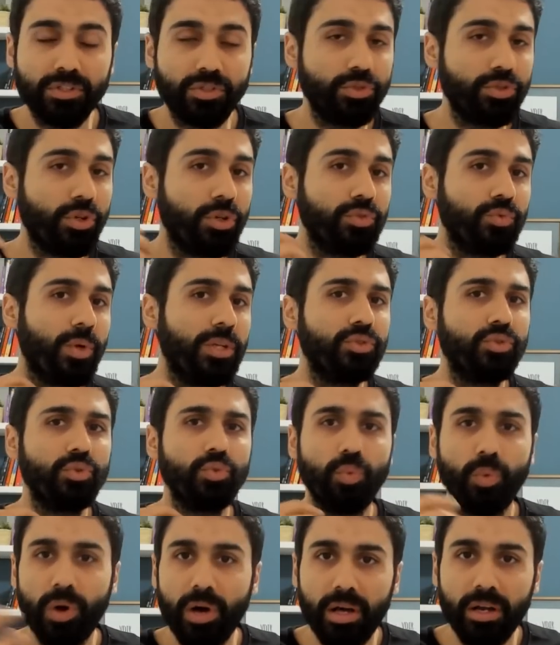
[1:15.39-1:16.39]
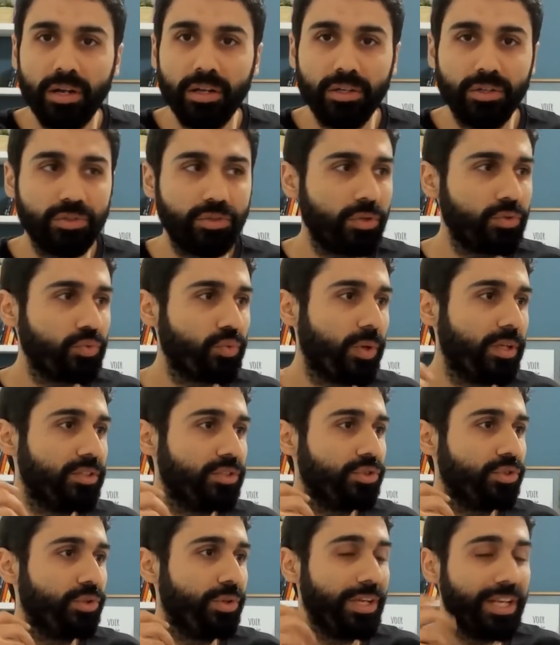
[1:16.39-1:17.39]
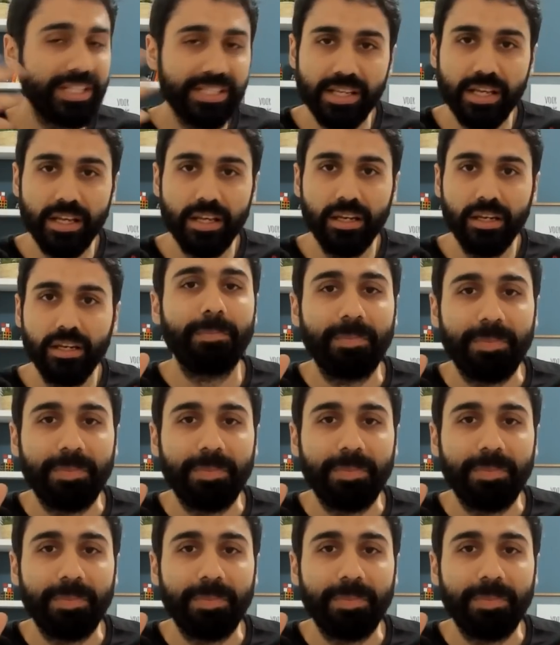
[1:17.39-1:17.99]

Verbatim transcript: you don't want to work, you don't want to listen,